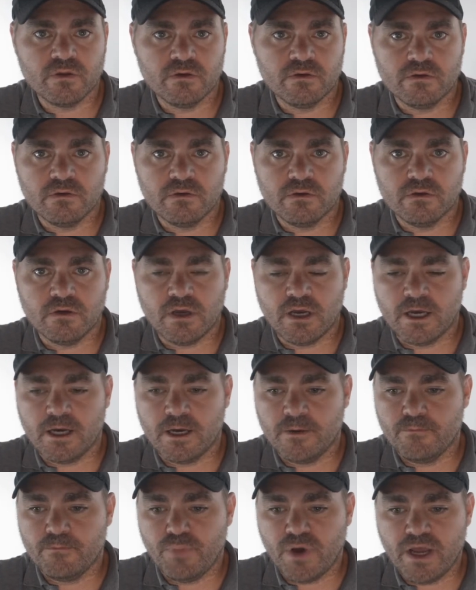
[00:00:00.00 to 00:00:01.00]

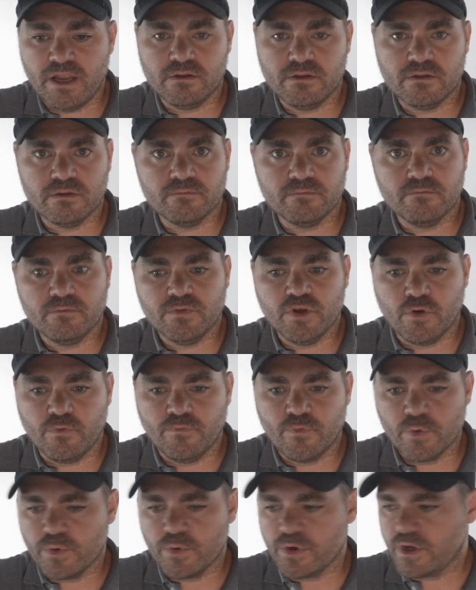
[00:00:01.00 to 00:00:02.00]
But, if we
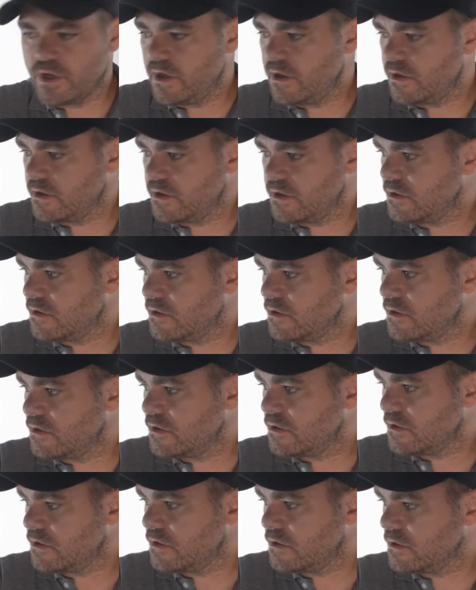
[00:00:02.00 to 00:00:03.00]
were to
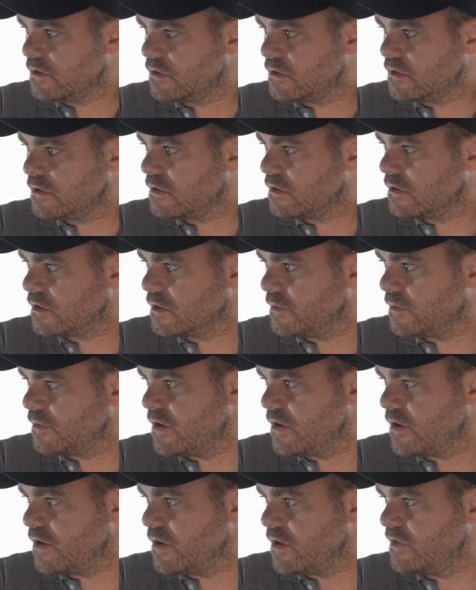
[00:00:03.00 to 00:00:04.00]
compare this to
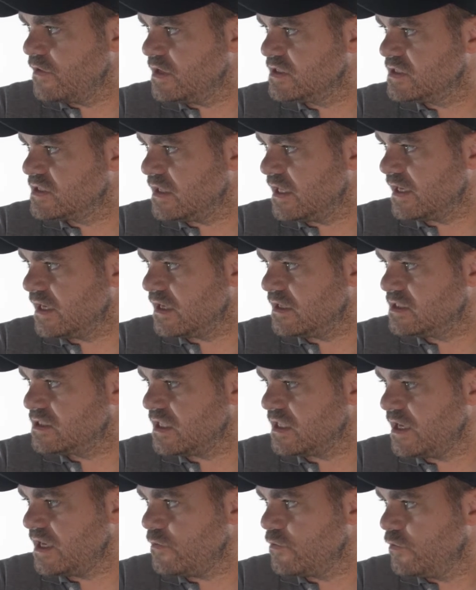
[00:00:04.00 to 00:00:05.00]
like a slate roof,
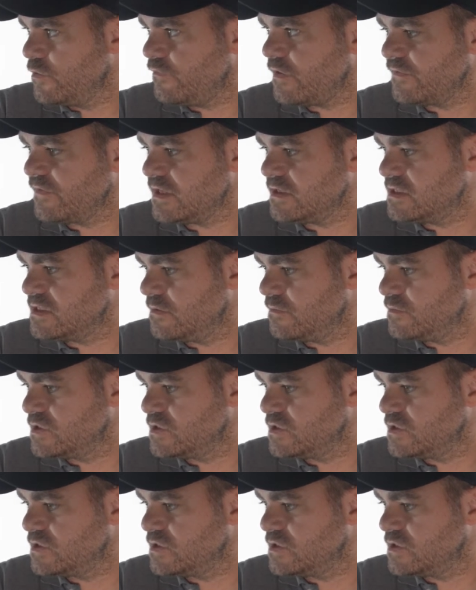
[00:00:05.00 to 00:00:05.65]
I've got some slate